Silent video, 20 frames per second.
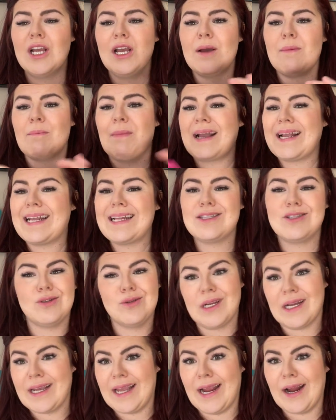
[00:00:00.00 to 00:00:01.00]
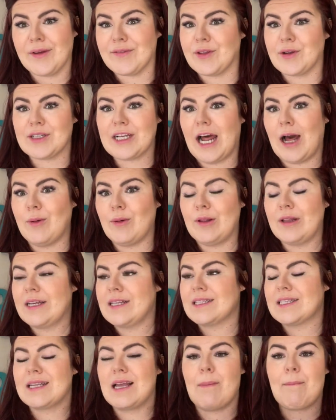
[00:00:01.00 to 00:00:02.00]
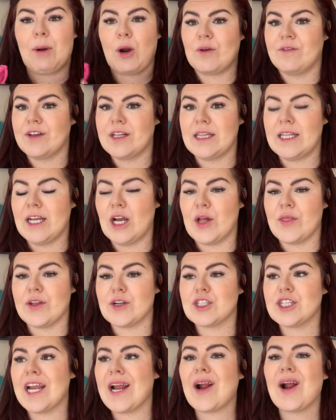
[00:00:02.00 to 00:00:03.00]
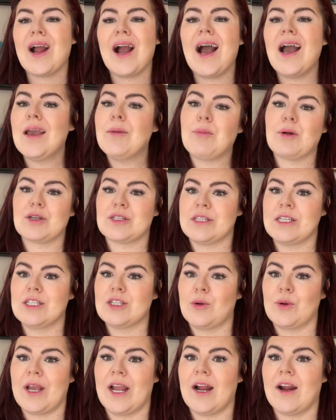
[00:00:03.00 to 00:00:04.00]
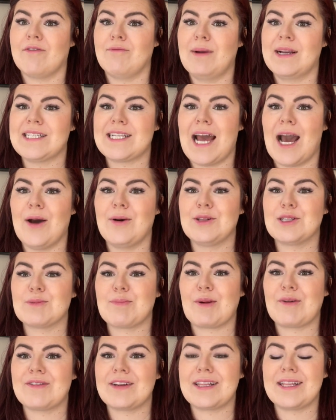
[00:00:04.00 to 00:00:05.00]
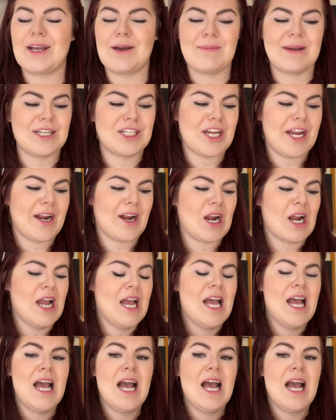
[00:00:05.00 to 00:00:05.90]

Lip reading: My kids do not care if their towel is perfectly on their chair. I personally don't care if my towel is perfectly on my chair.